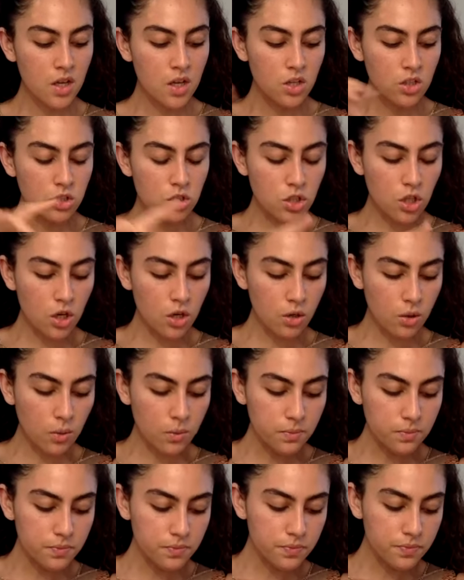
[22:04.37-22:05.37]

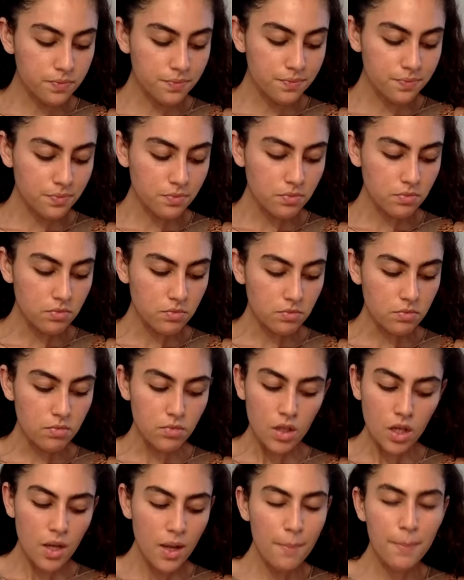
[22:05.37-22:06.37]
So,
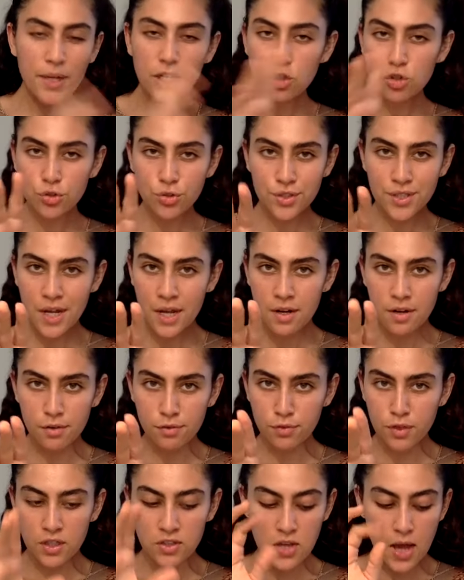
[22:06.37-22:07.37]
but it's
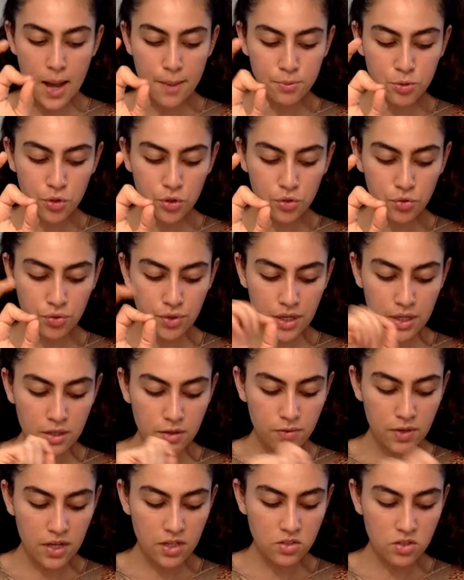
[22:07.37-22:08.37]
creative. It's absolutely
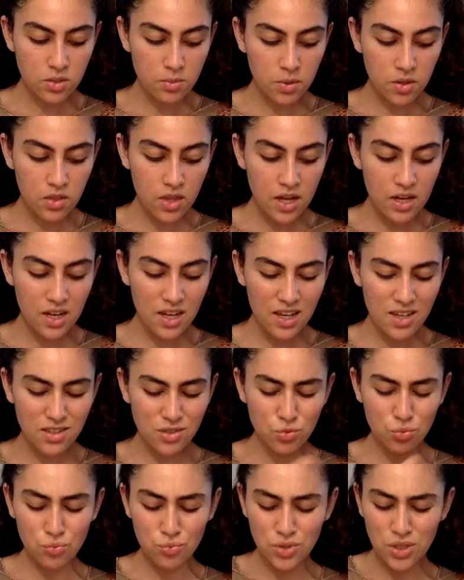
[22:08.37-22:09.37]
creative. And it's something that
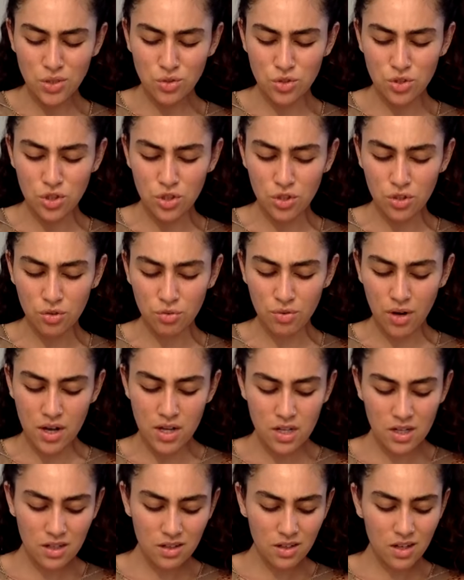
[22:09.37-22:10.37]
is real to you,
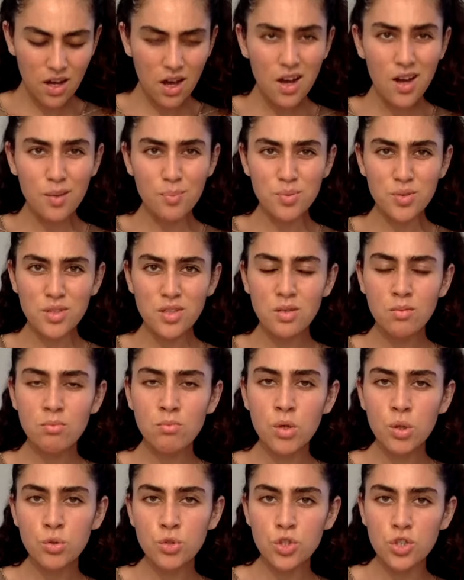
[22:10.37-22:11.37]
right? Cups,
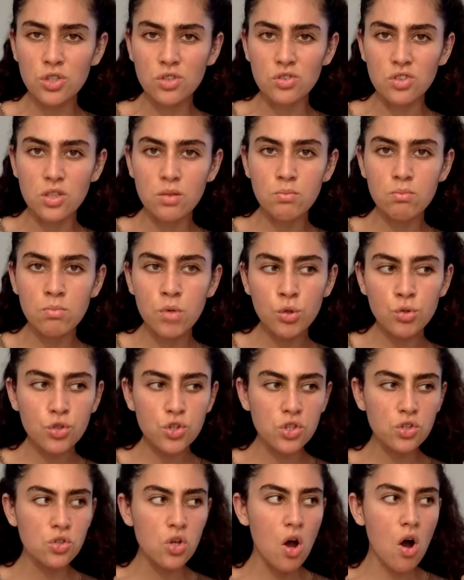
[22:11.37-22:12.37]
emotions.
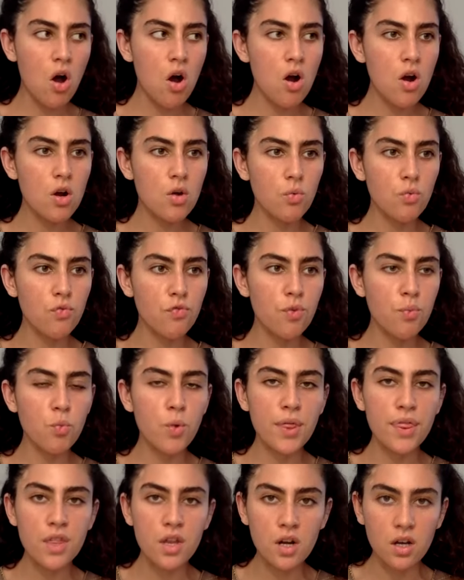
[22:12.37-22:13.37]
Emotions are from
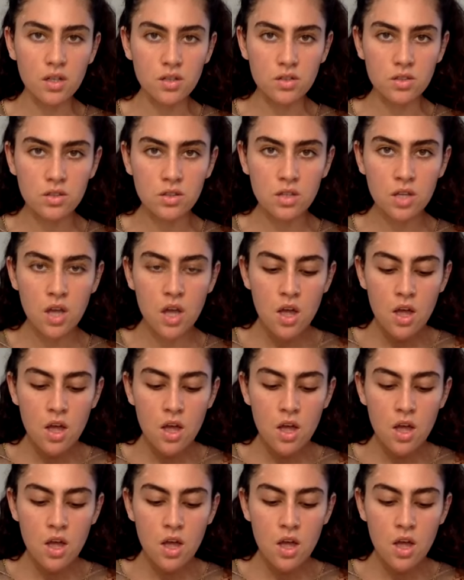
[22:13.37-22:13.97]
within us.